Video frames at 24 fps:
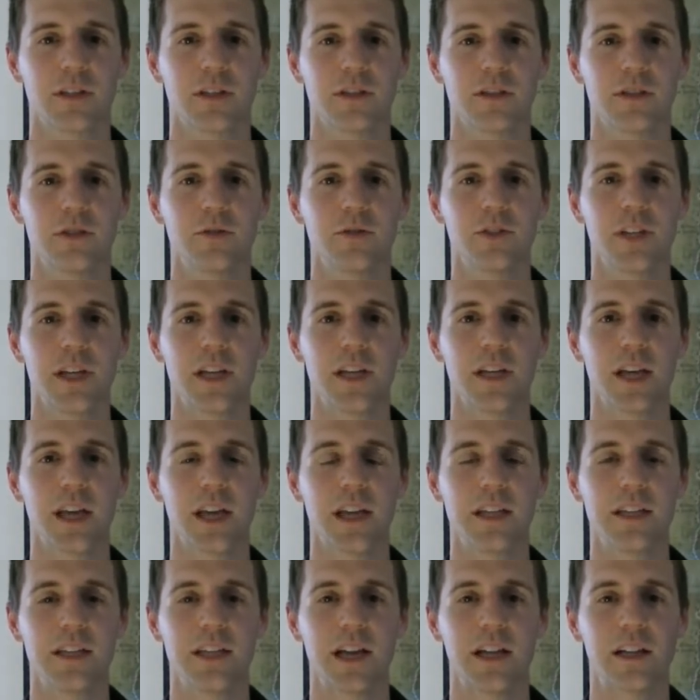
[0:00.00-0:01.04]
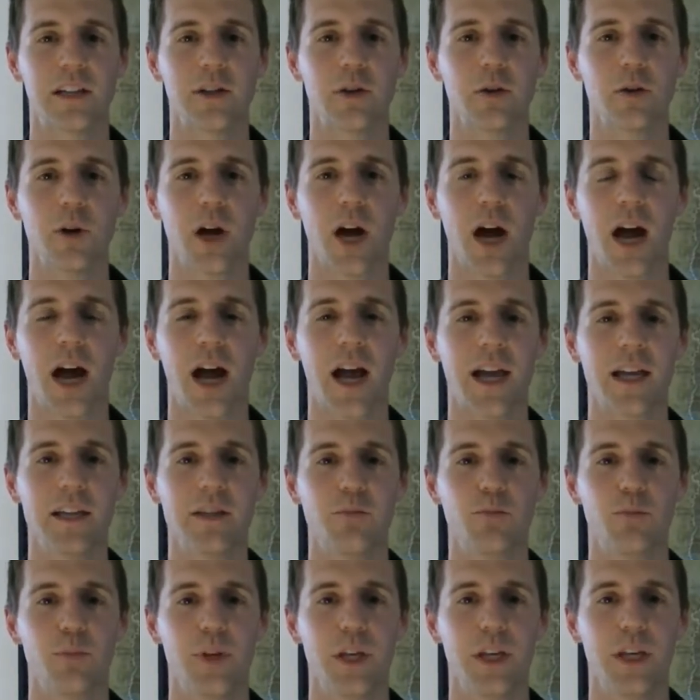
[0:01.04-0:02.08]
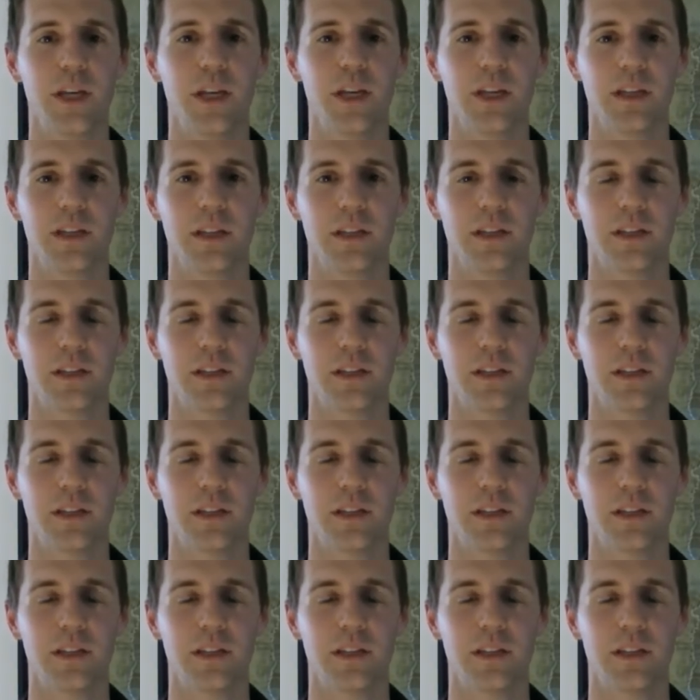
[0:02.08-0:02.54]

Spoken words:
You take a yellow-eyed bean